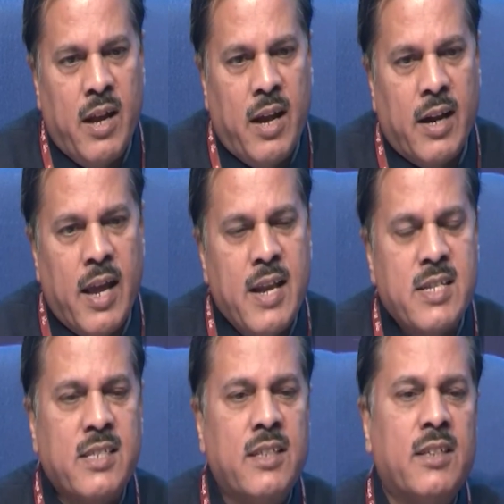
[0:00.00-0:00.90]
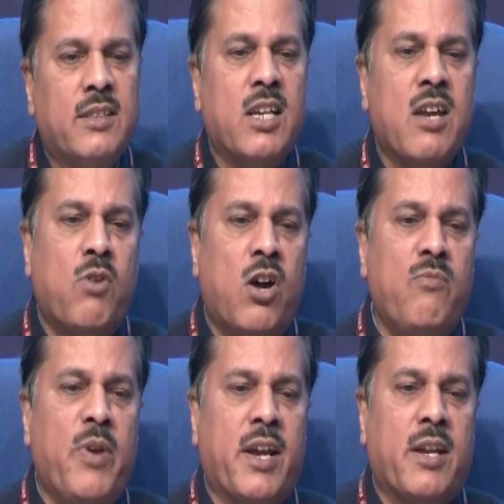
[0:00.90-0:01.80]
and hence the
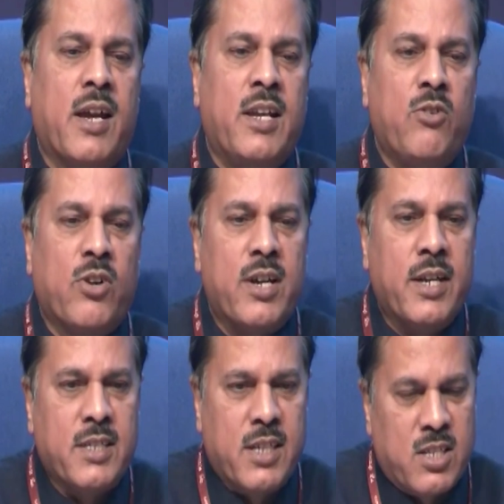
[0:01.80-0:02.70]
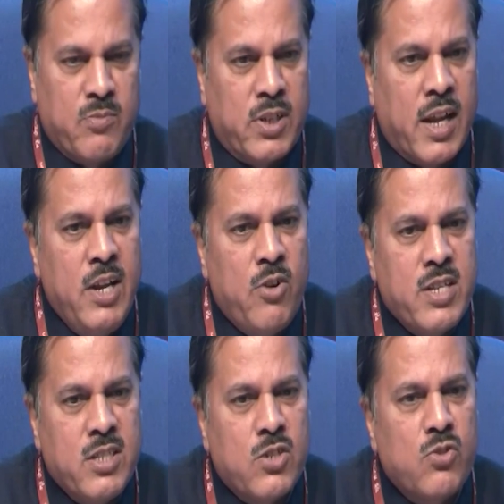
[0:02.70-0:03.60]
evolving El Nino conditions. But El
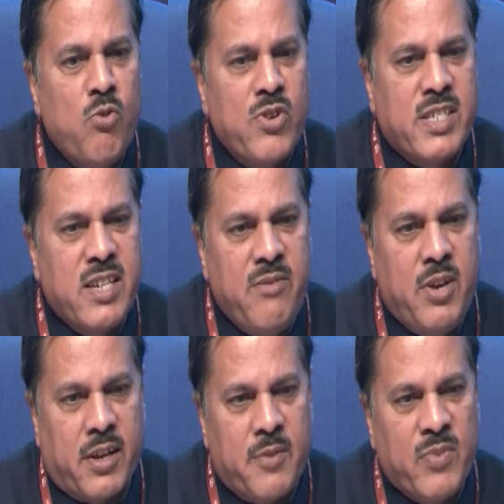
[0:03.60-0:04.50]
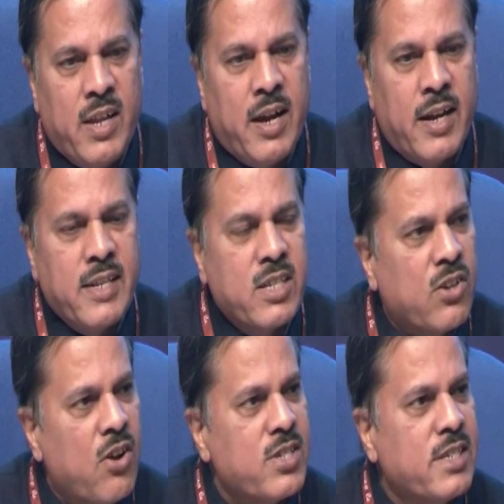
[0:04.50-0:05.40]
Nino is not so severe. It is
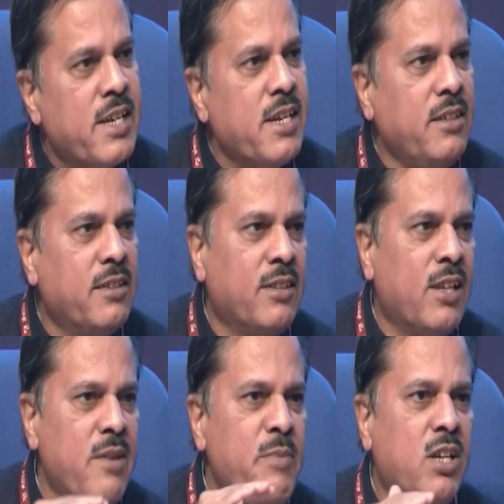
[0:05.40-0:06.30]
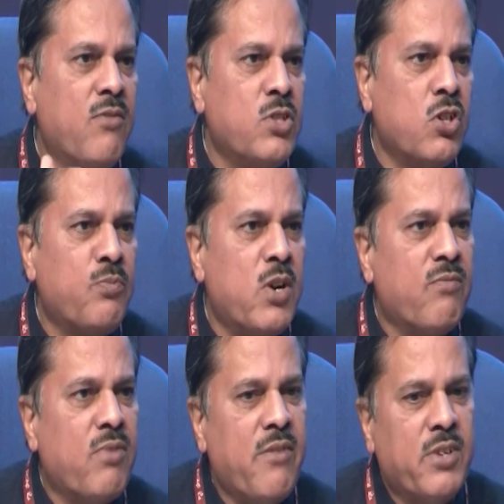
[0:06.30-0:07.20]
crossing the limit of
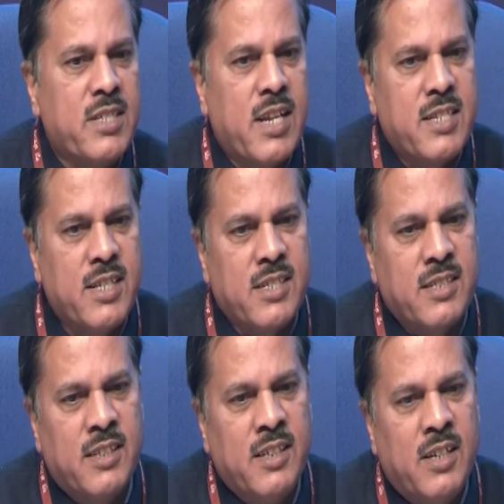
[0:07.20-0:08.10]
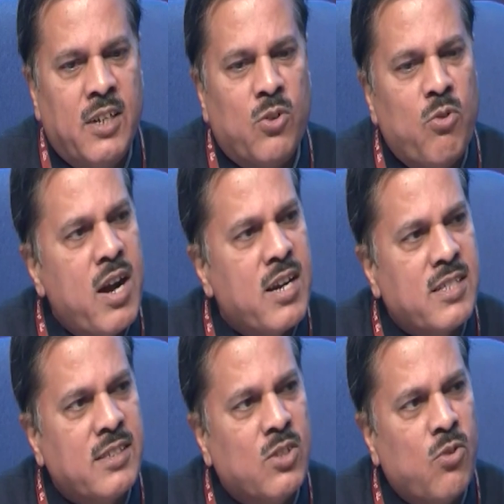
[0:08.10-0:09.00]
0.5 degrees Celsius
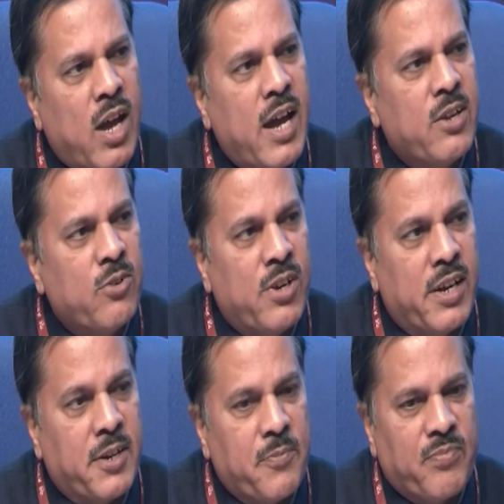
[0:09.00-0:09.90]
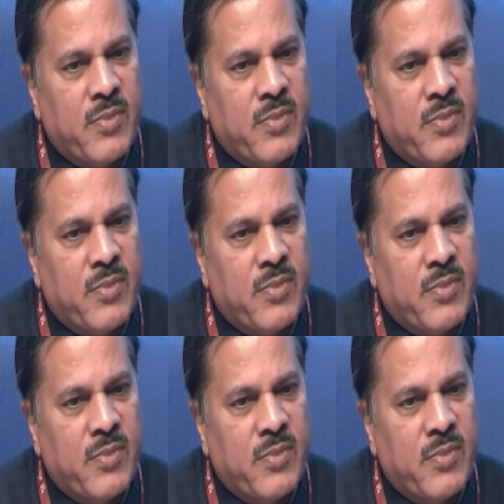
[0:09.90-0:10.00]
towards July only.